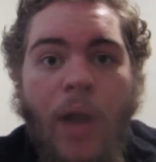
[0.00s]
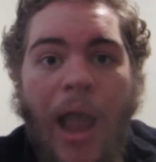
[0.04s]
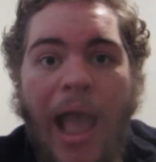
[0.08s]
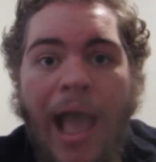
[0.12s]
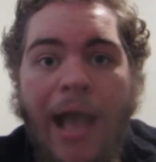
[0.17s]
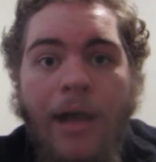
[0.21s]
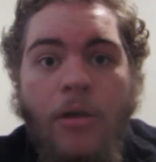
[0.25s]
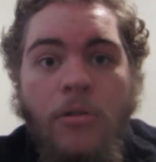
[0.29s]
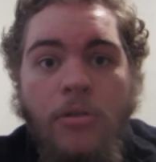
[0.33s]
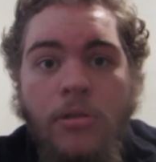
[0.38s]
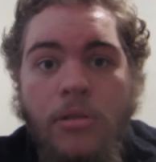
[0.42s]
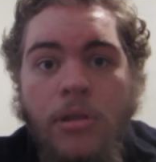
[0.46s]

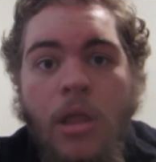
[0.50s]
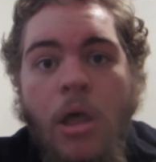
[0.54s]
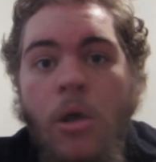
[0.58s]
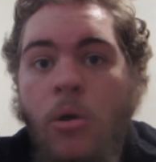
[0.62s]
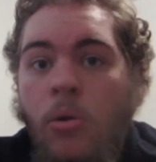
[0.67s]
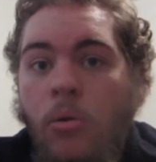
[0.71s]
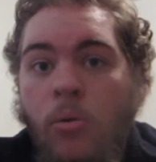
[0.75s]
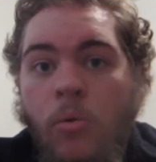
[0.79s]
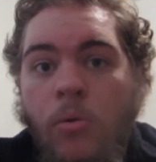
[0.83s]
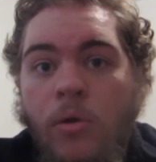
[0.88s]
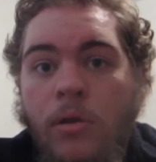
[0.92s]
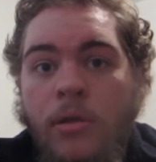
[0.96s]
how
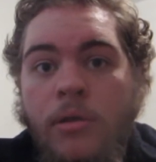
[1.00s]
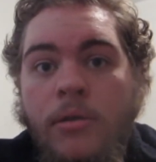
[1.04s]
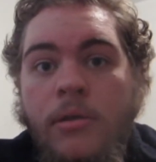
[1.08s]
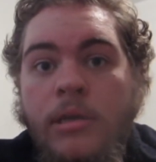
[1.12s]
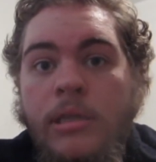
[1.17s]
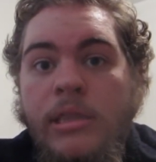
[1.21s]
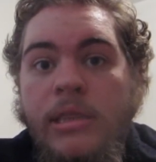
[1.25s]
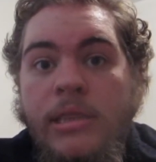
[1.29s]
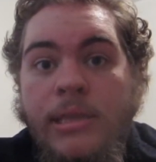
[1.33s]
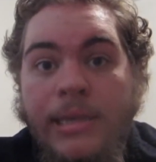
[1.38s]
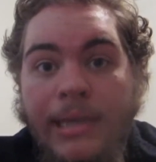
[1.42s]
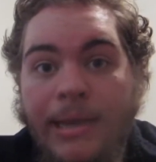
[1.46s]
low
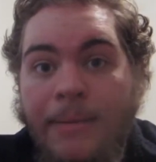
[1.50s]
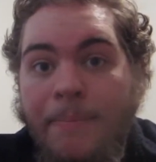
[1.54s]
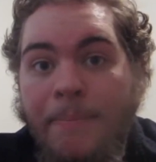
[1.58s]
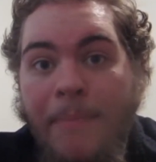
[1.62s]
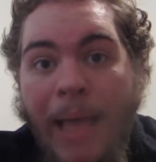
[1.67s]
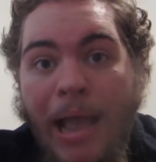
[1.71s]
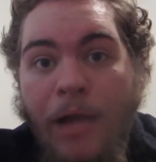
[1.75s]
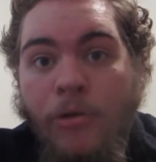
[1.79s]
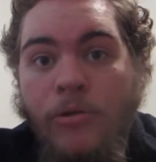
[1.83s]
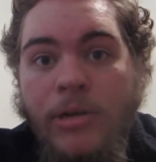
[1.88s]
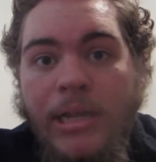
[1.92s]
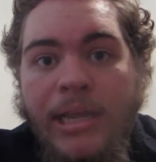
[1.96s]
the
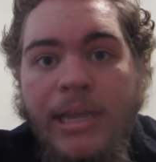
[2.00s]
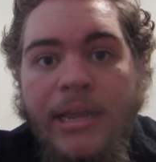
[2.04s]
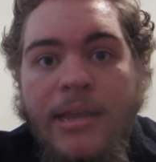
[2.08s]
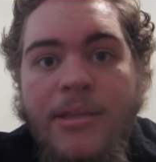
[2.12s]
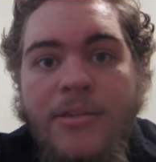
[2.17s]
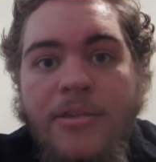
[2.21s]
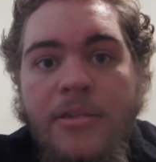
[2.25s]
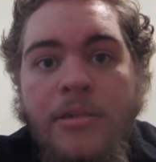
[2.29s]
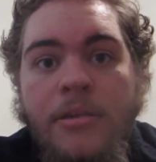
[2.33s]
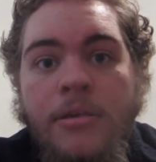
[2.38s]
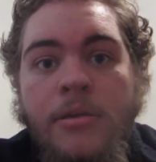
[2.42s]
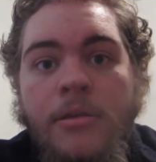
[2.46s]
amount
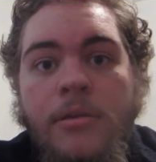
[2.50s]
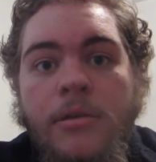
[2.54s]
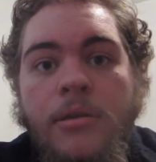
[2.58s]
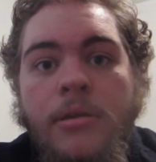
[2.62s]
is,